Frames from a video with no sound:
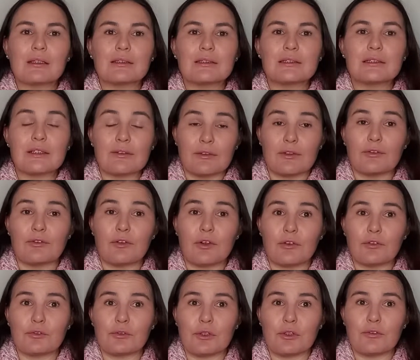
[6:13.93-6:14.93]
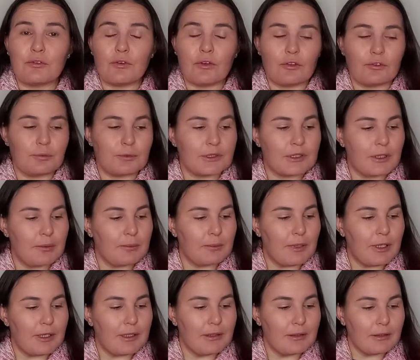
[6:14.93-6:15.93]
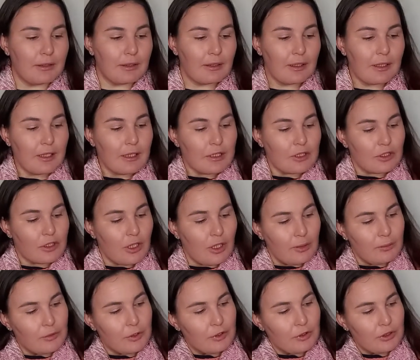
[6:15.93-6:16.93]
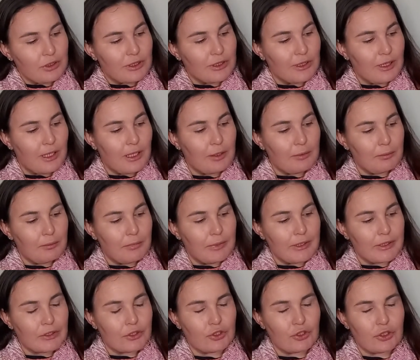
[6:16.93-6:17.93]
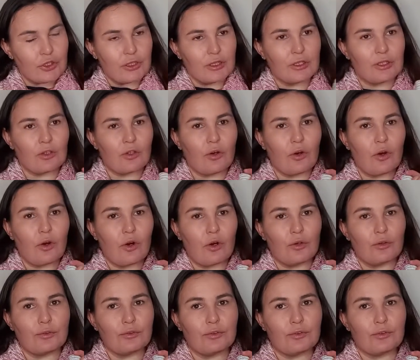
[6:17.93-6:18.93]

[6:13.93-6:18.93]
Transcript: 75-25% blend. So I'm using a mixture of